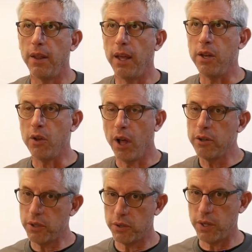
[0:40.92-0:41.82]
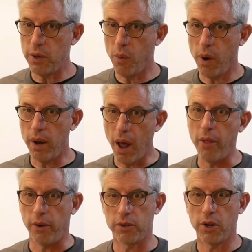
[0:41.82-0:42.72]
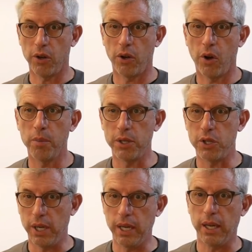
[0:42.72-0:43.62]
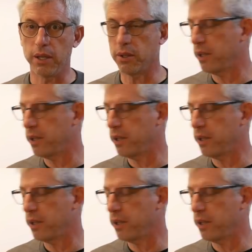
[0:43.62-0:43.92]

And you'll also see one other, it's called homogeneous.